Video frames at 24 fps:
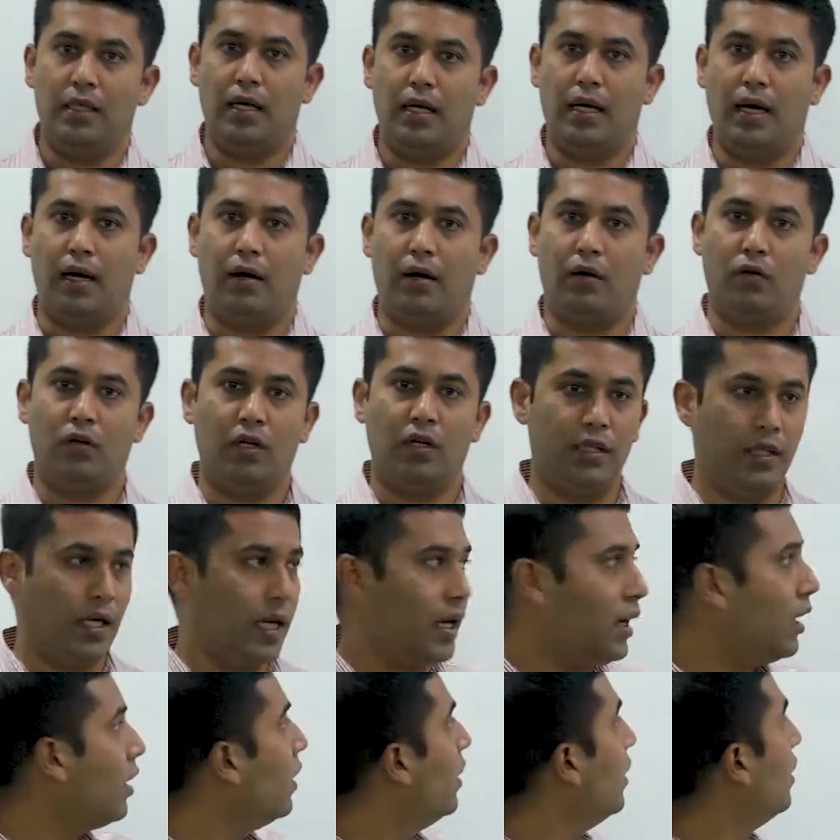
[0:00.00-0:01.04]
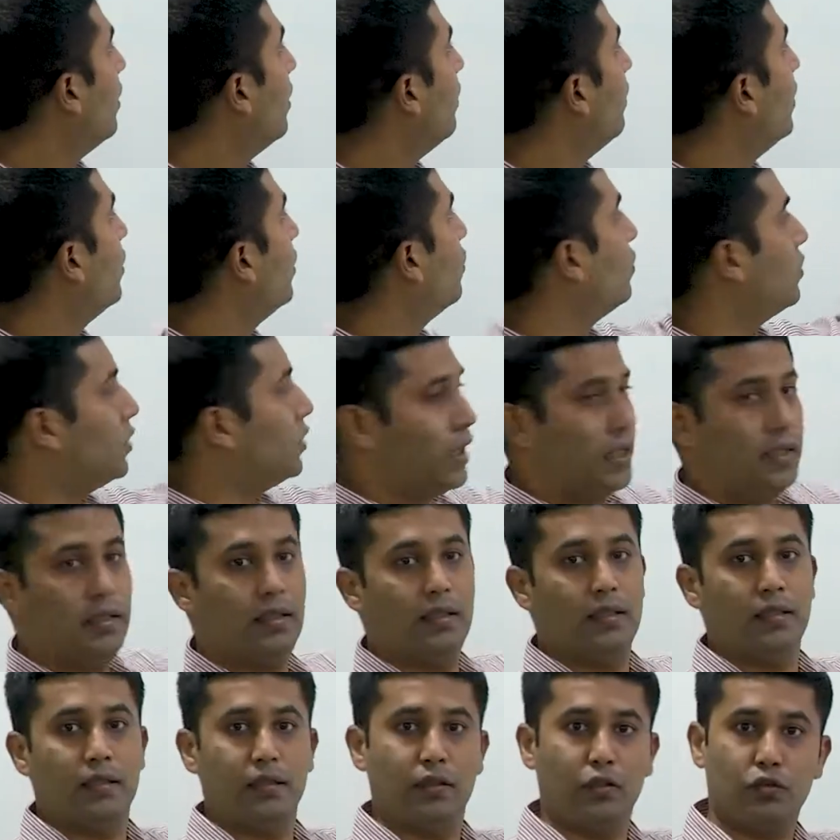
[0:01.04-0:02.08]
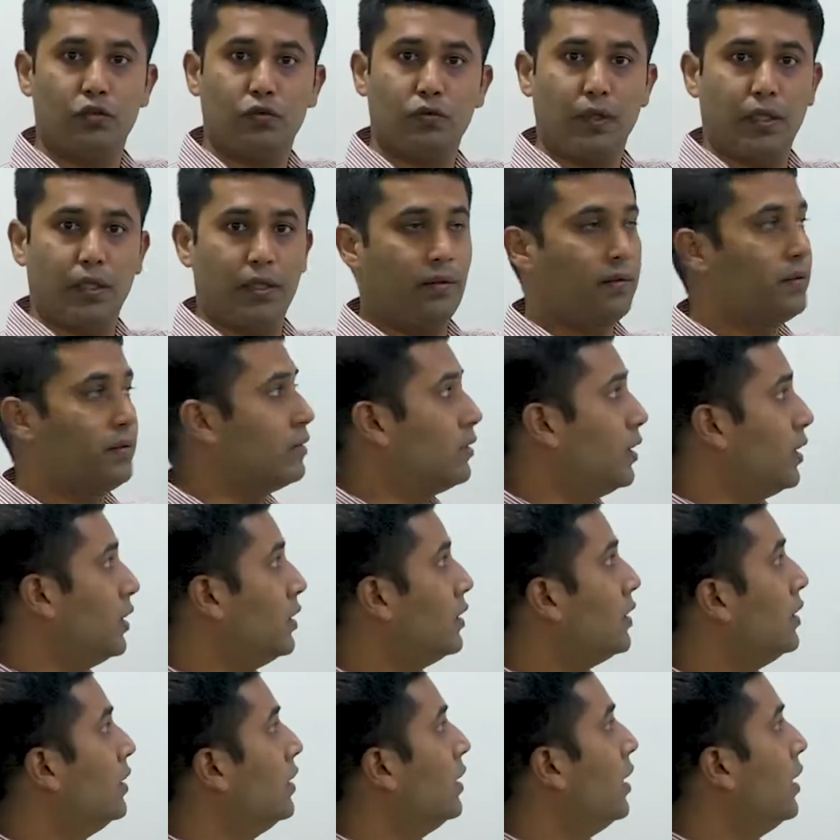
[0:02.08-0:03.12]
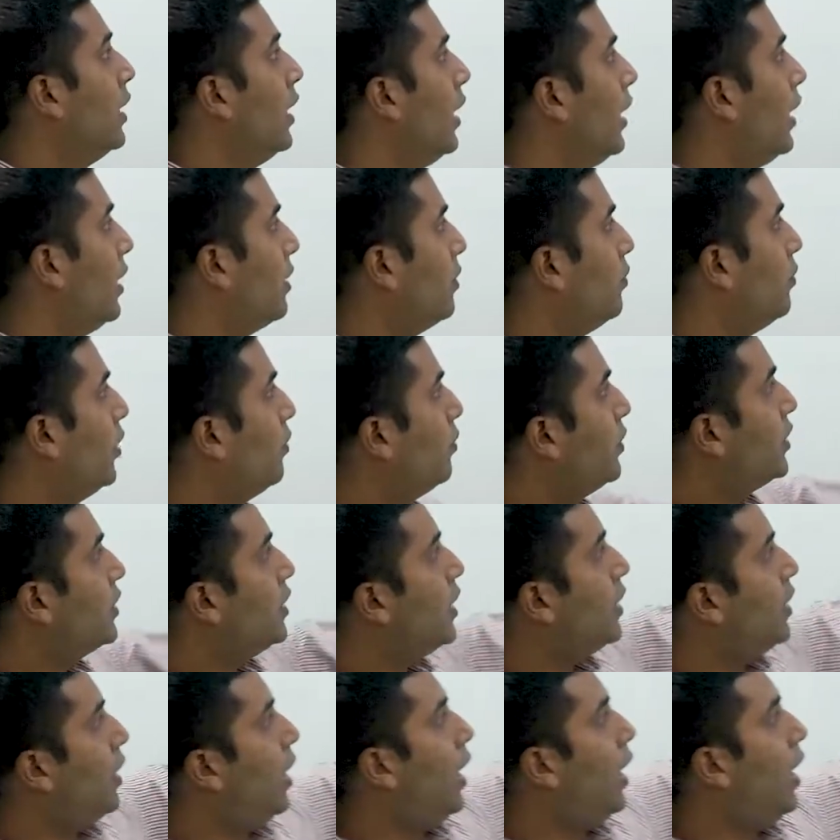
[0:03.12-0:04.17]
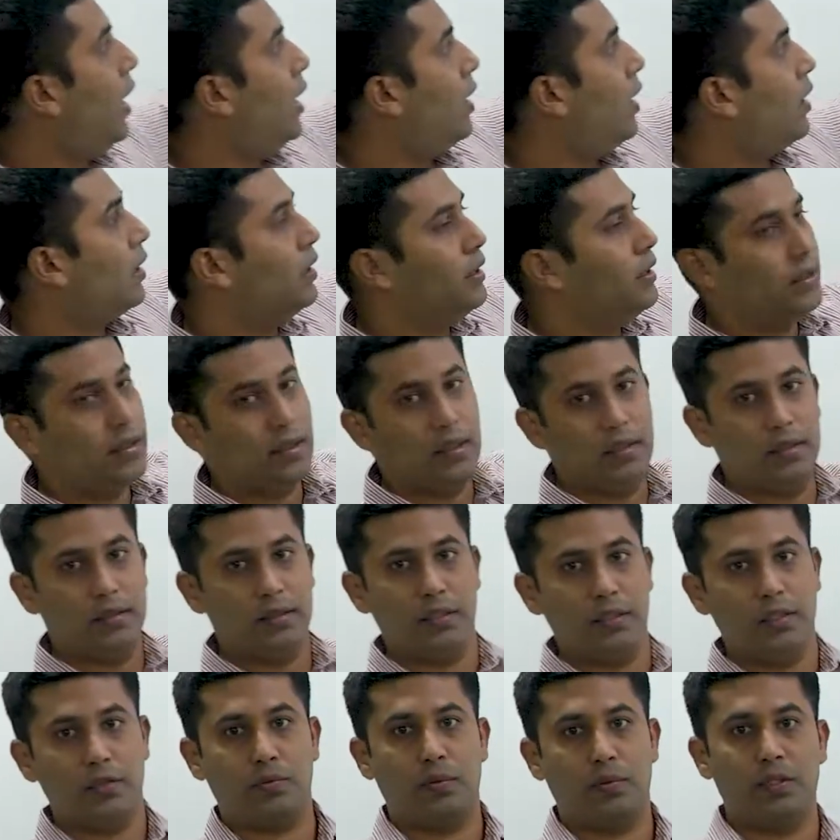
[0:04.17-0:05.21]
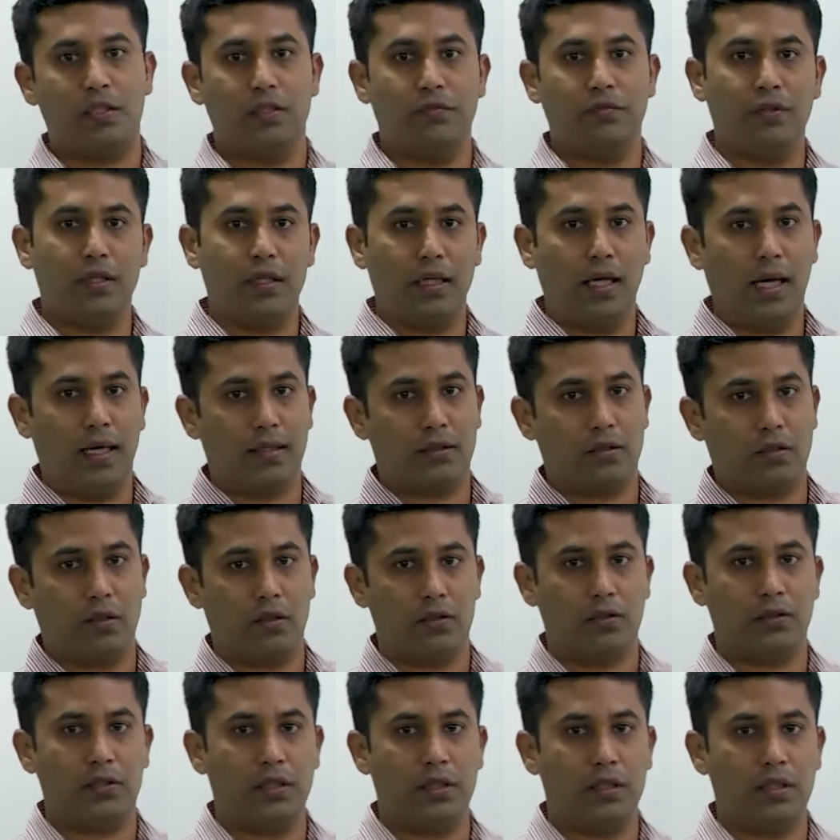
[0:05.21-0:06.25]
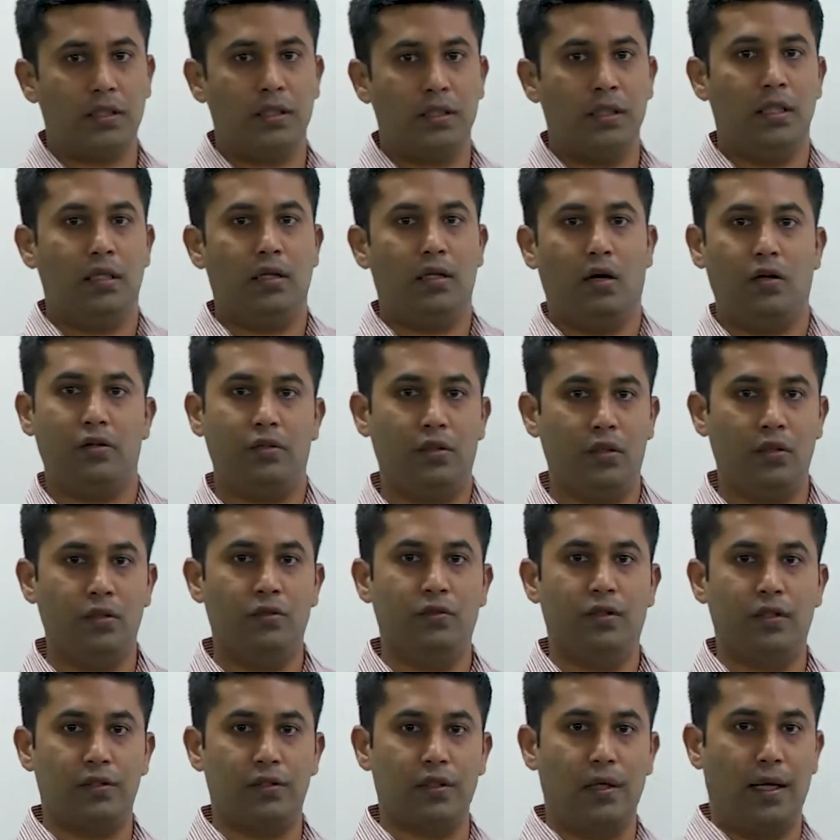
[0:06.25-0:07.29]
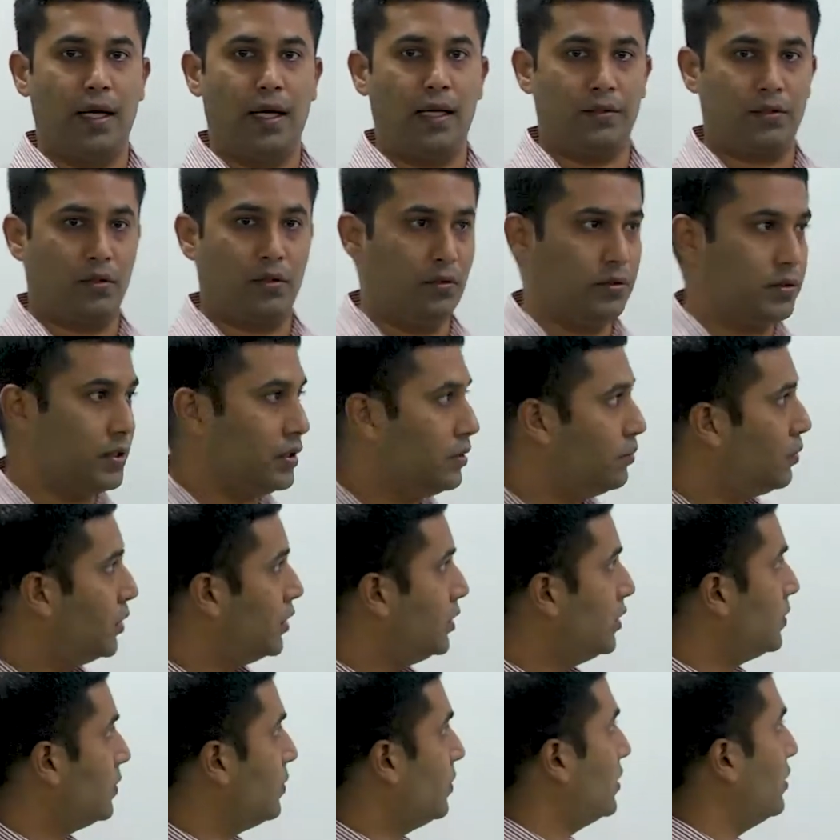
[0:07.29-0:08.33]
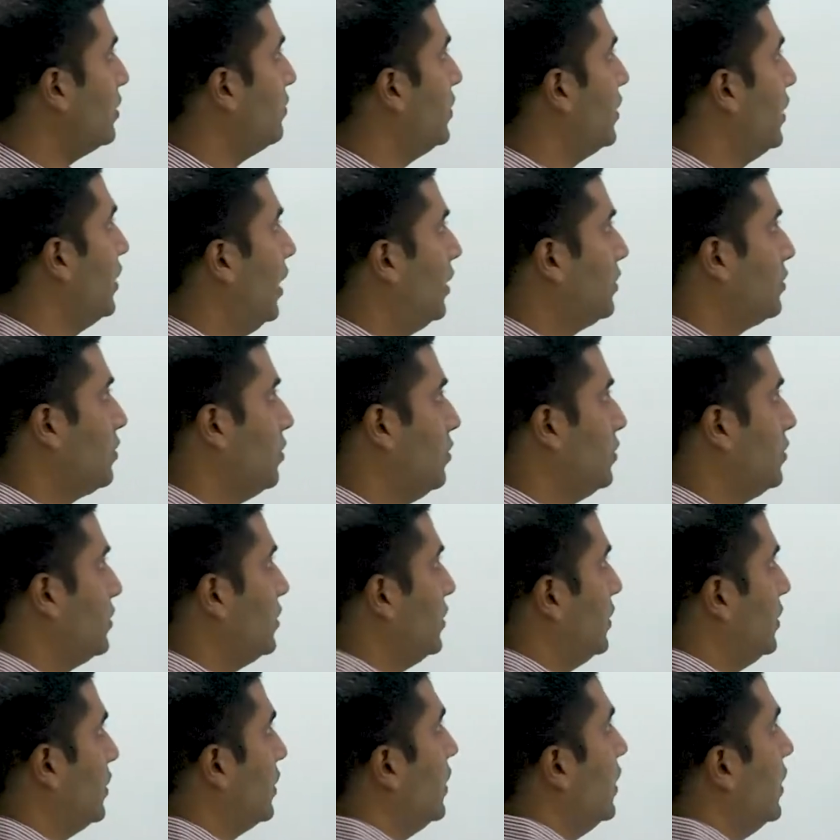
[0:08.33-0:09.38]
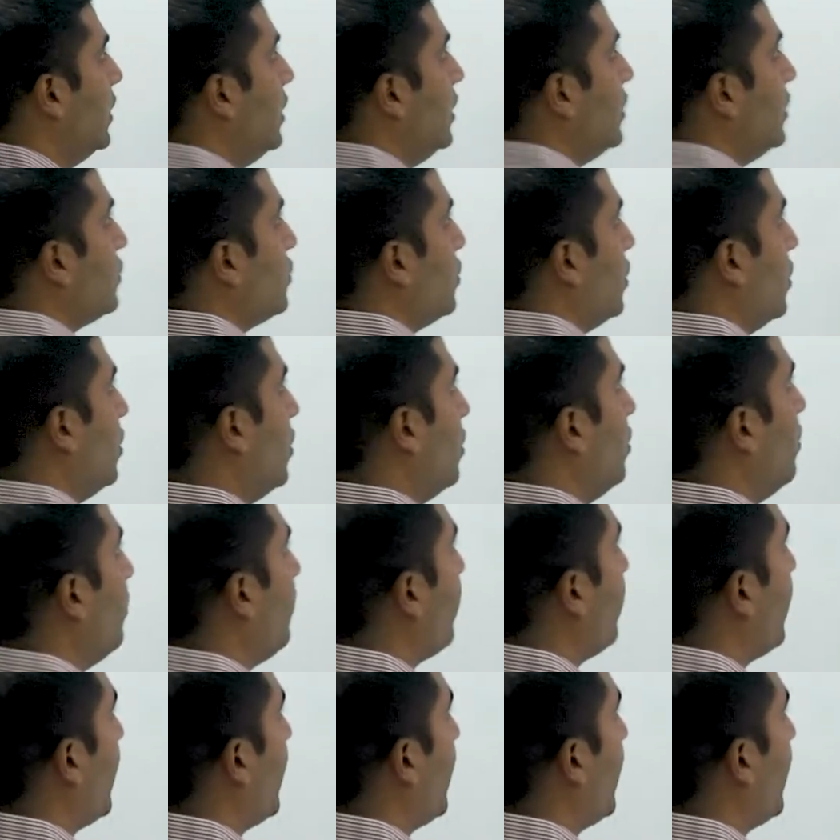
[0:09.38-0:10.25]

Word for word: and only then we could write it in this way, alright. And remember that R is the specific gas constant, not the universal gas constant, but the specific gas constant. So